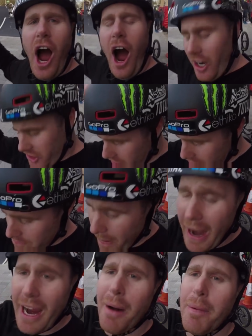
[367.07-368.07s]
Archie is
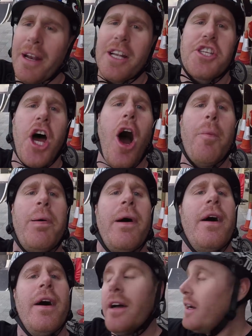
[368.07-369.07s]
back up at the top.
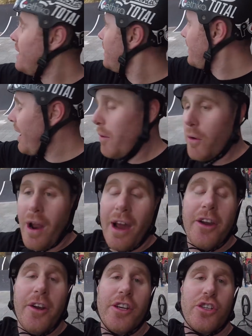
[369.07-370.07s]
Now, we all know how
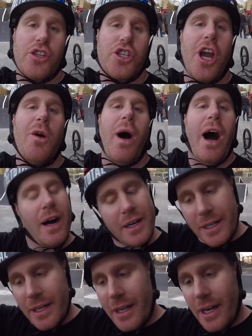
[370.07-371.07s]
good he is on a scooter.
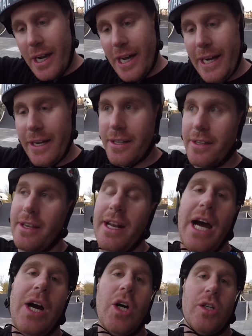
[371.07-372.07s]
And, you
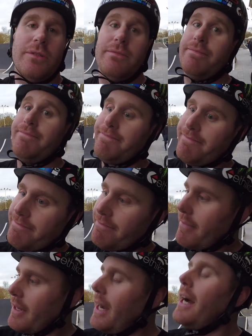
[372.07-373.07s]
know,
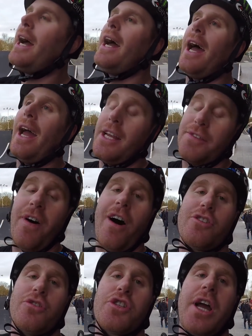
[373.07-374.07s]
he's
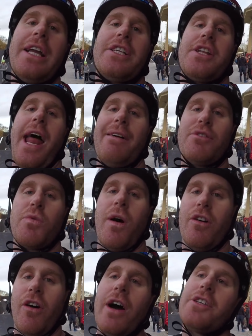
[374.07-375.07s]
fast on skates now as well,
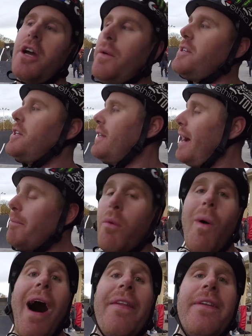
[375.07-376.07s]
all right? So he's at number
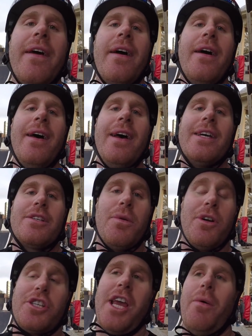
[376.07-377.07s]
one. So we're
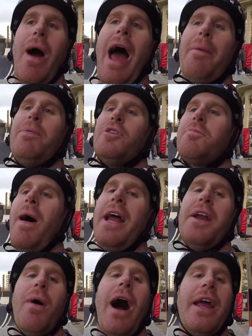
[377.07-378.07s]
going to see what happens. But
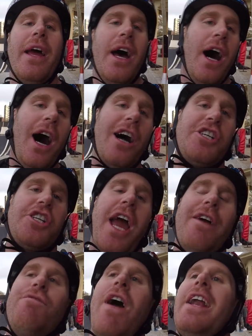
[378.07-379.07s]
anyway, Archie's
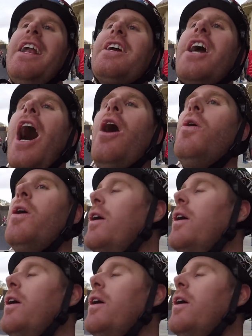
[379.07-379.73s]
getting ready to go.